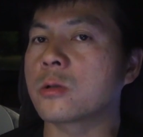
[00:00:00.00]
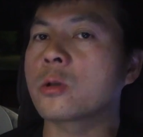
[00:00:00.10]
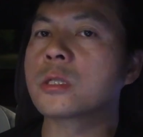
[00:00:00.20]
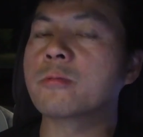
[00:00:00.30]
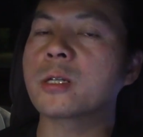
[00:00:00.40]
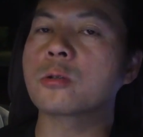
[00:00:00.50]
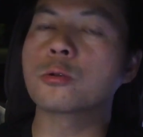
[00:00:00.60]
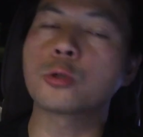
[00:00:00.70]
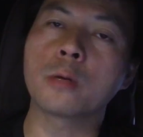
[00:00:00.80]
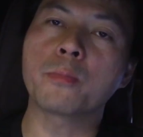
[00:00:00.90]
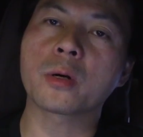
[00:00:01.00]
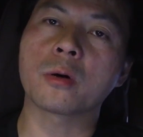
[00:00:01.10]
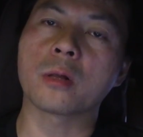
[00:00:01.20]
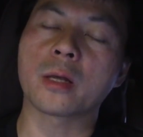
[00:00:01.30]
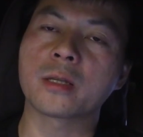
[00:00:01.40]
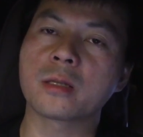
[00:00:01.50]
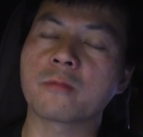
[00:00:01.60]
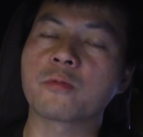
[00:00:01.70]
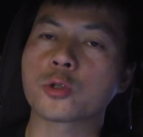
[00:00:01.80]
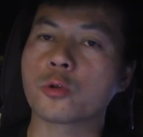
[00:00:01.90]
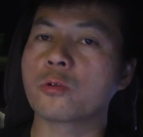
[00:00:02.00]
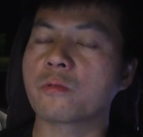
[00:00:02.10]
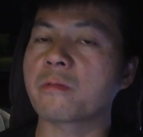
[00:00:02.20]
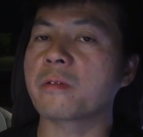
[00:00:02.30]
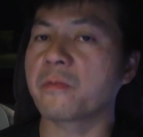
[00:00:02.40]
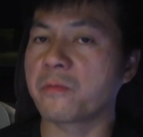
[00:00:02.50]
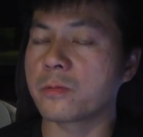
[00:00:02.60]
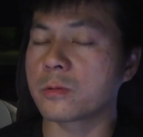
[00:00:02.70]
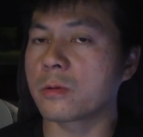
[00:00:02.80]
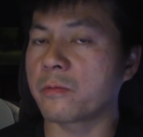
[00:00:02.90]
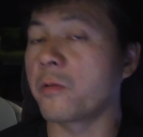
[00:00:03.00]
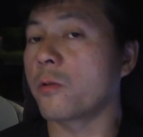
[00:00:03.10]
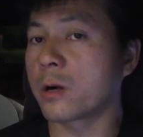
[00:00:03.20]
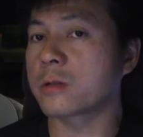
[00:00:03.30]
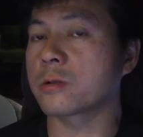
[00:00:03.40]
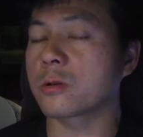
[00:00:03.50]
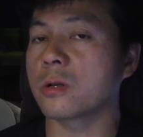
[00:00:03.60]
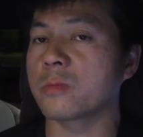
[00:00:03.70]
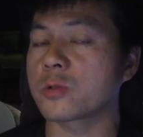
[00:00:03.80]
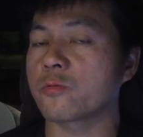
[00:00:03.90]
You can switch it to typical, and then it will show you roughly 400 kilometers